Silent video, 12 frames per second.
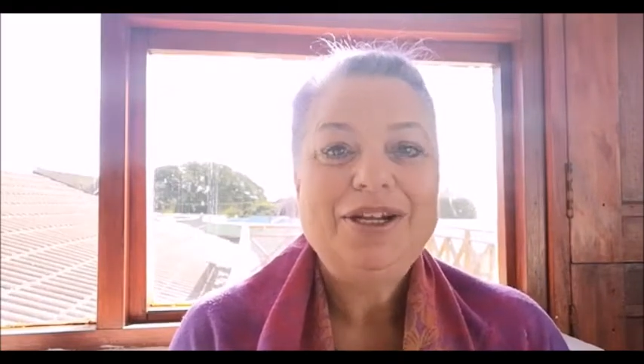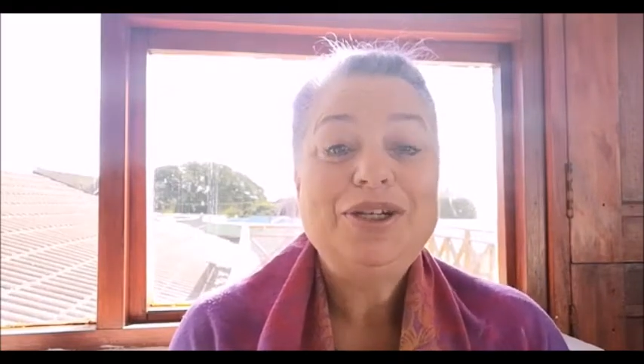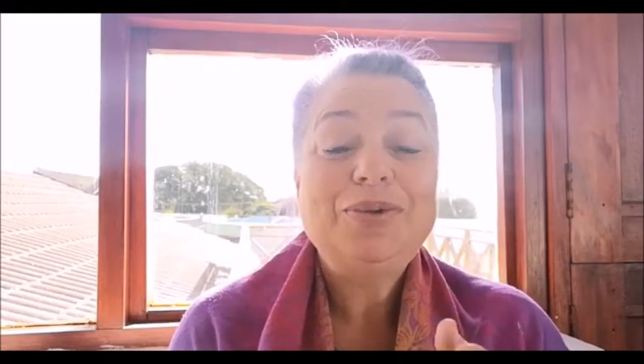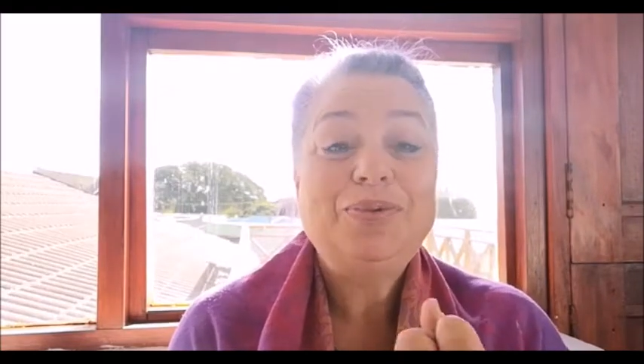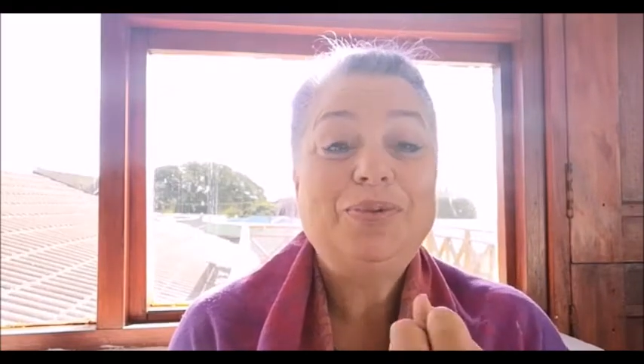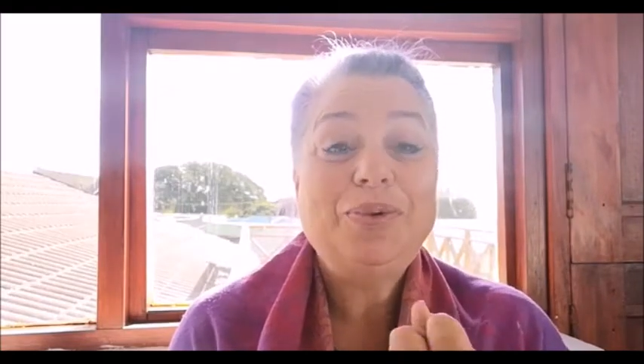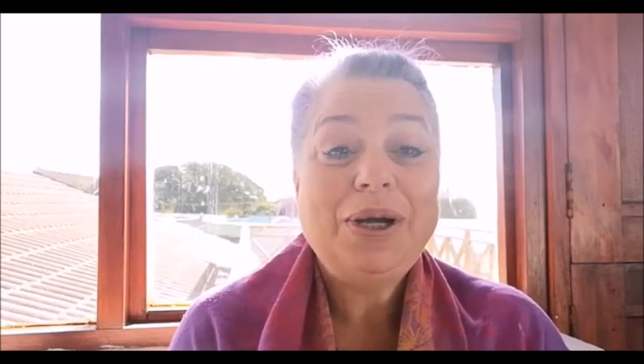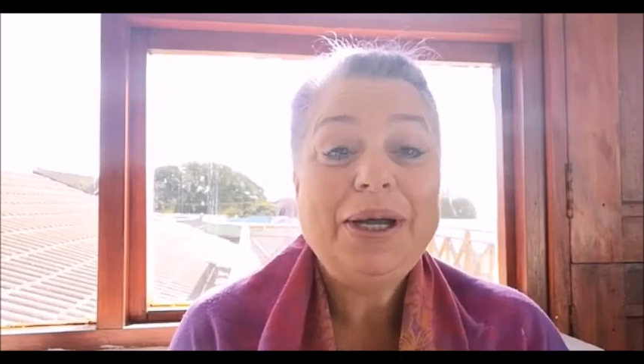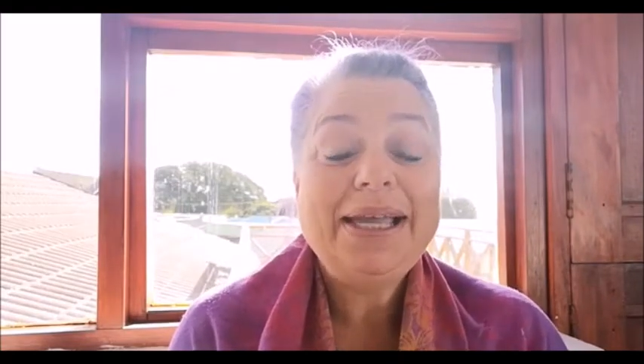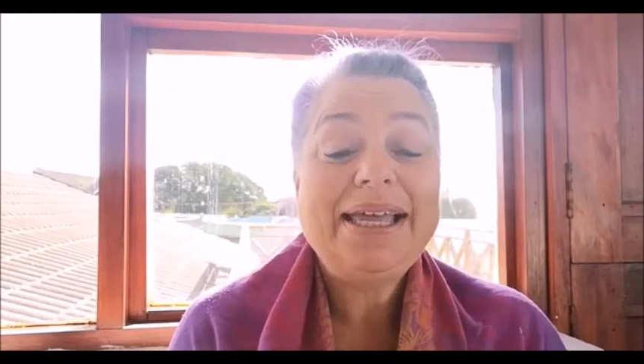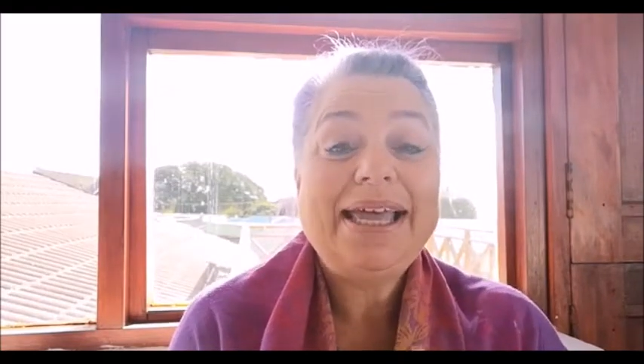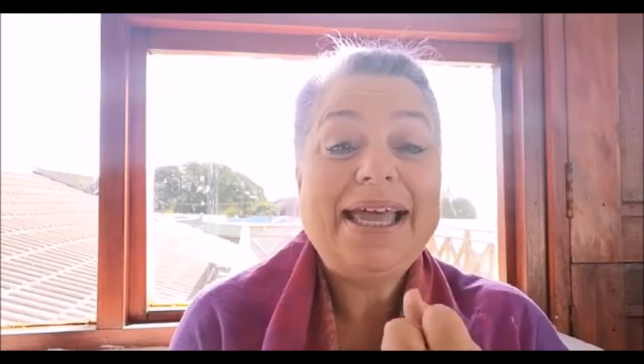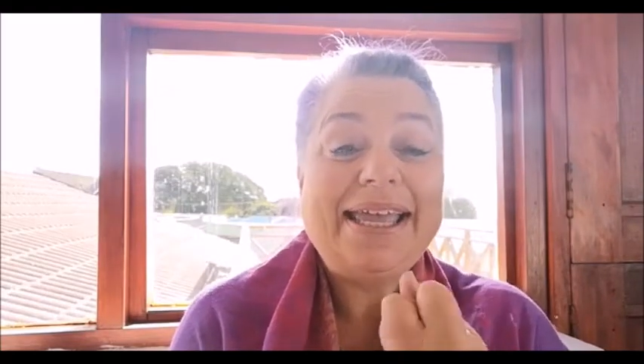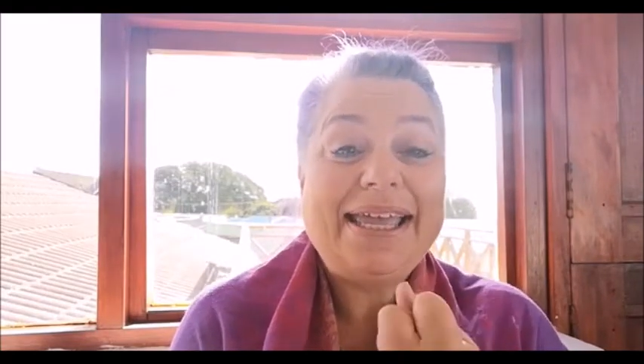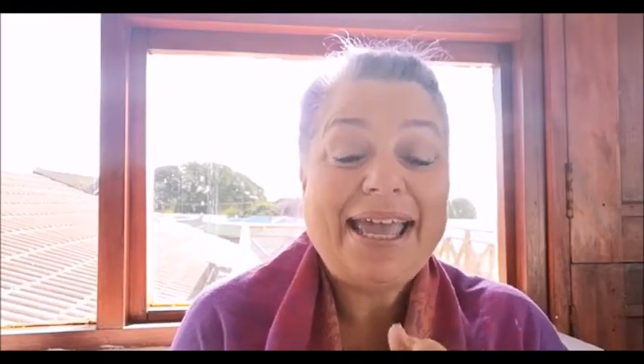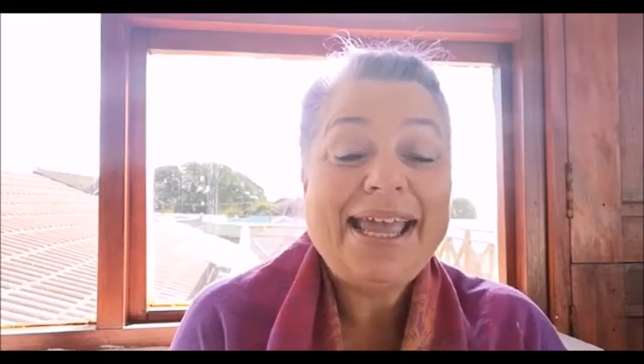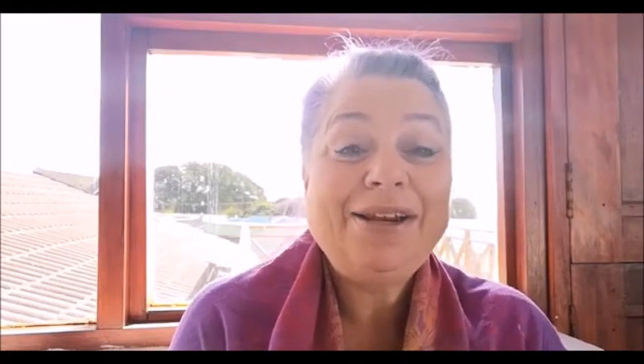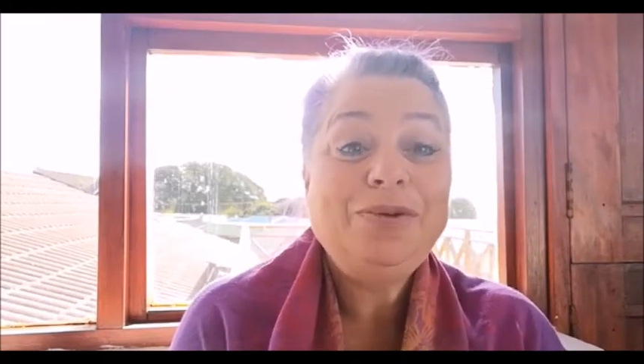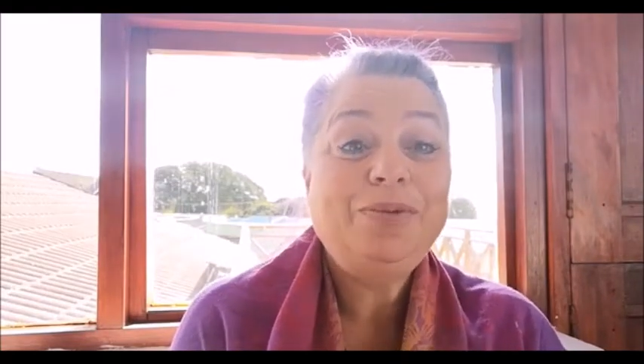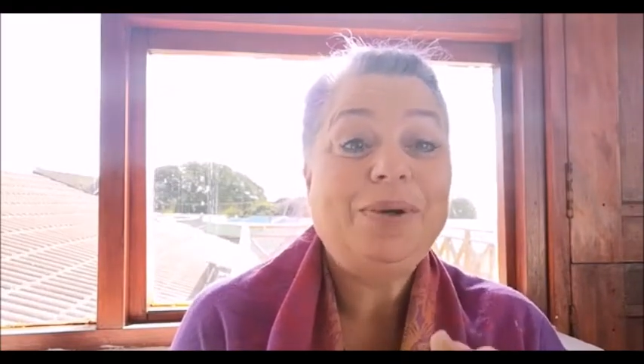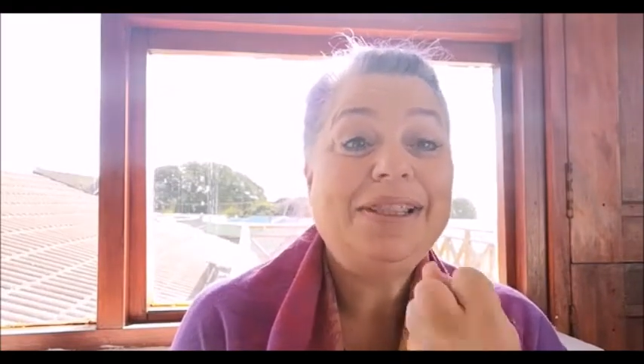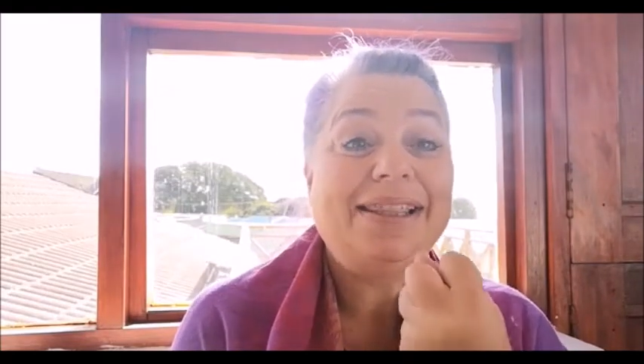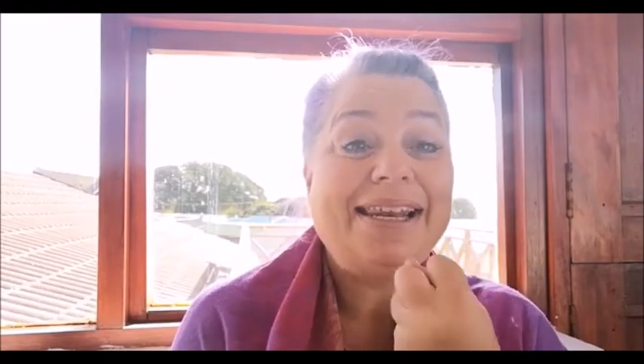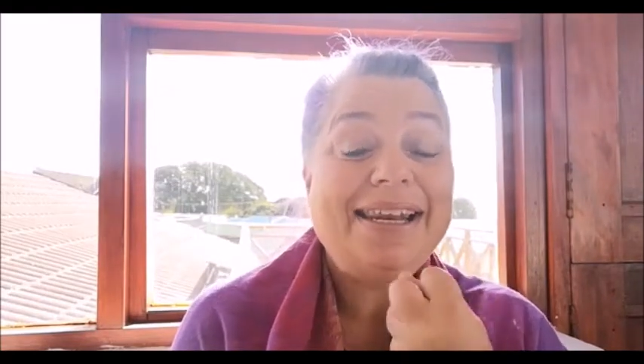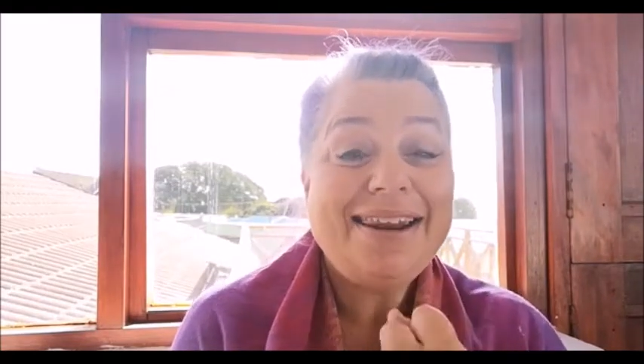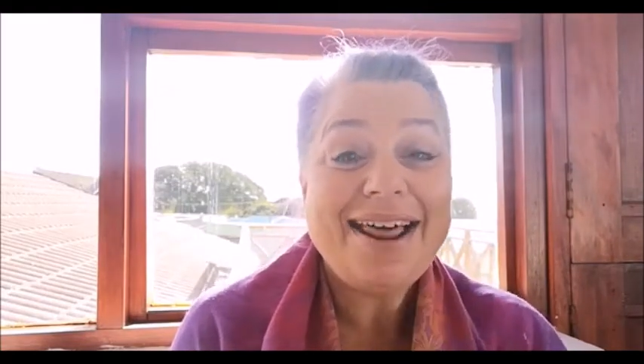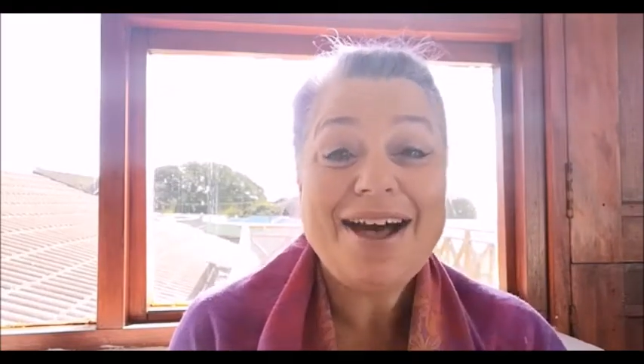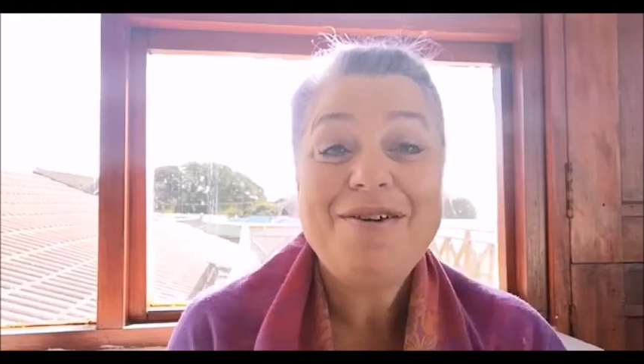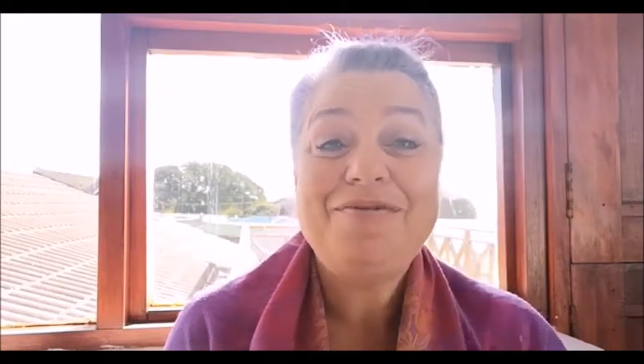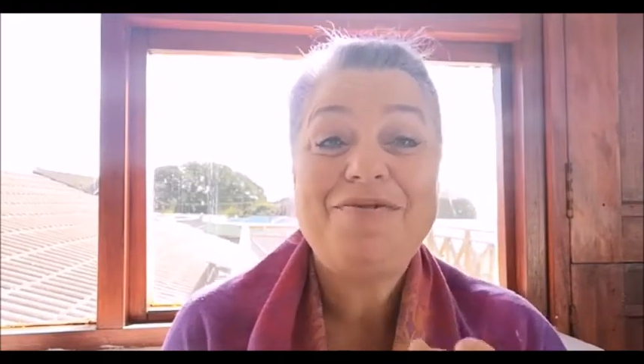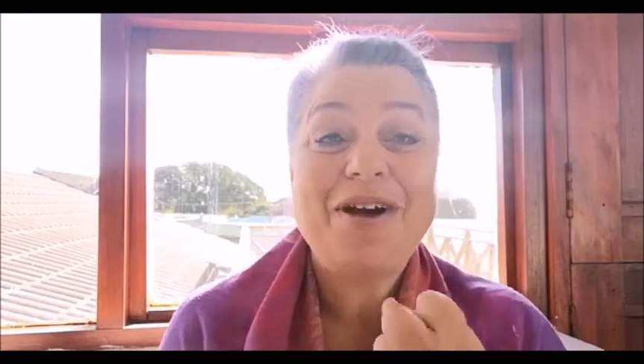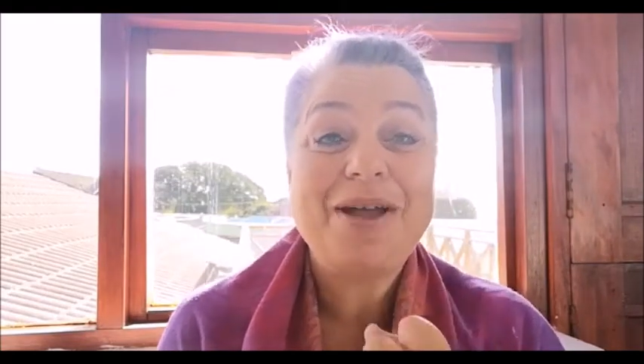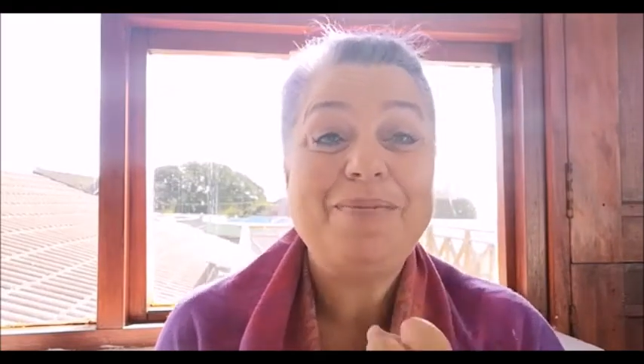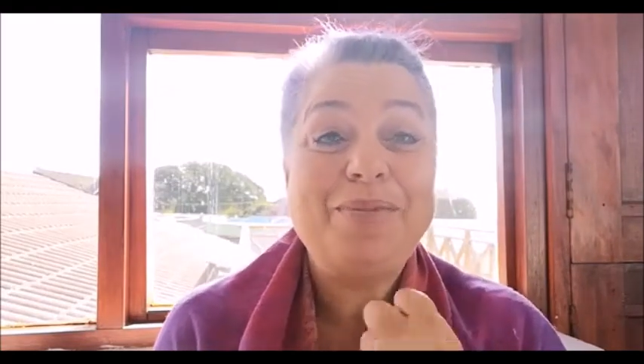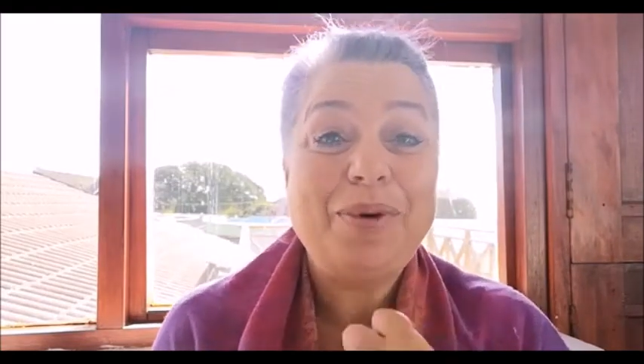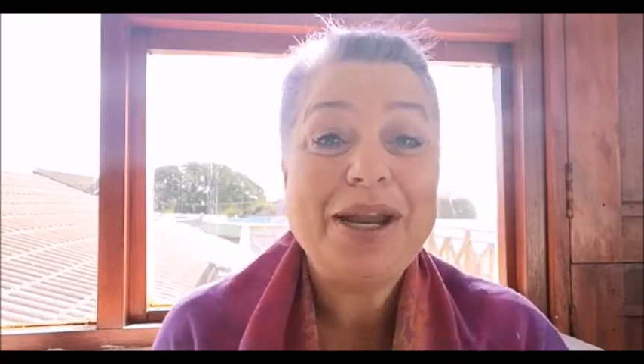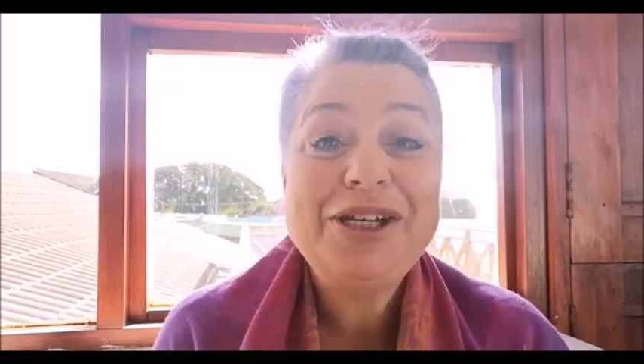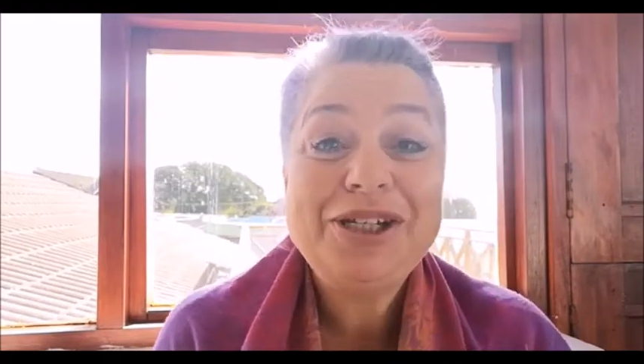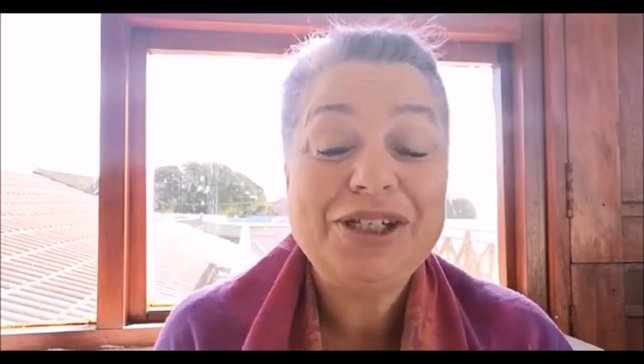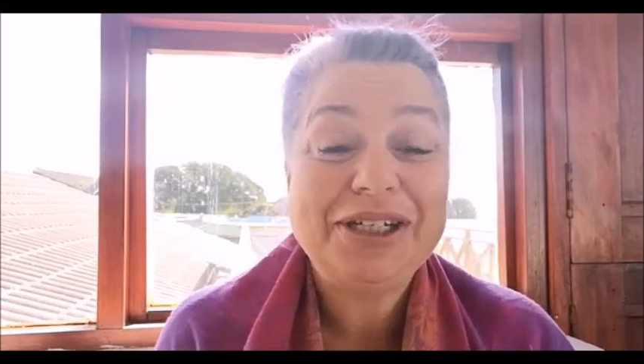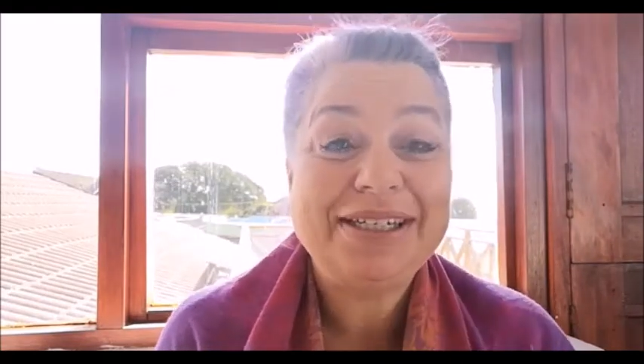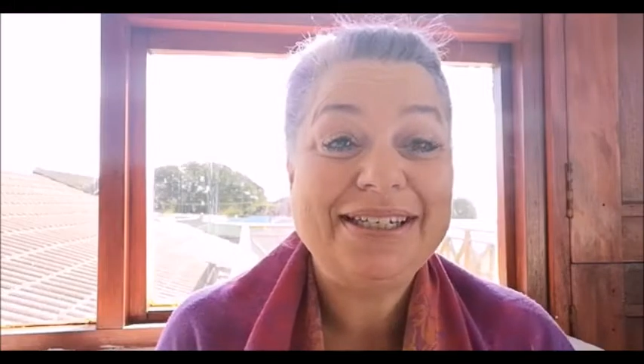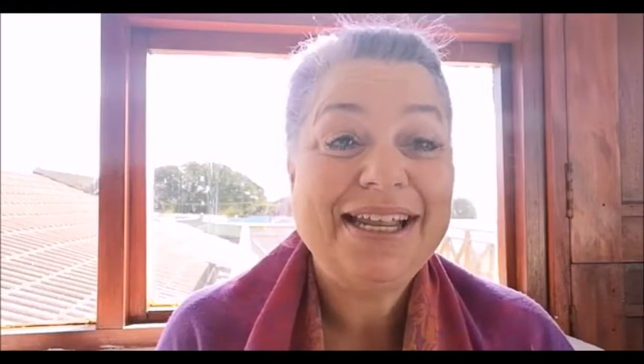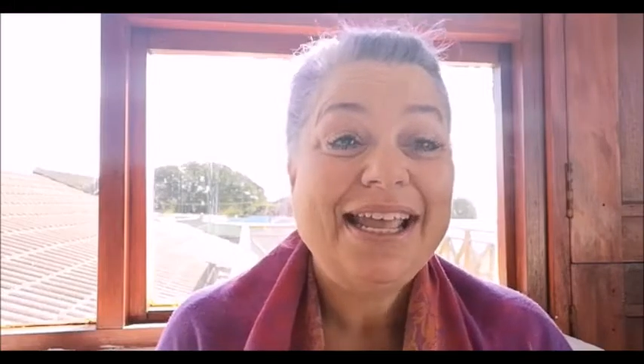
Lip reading: to work again with the love vibration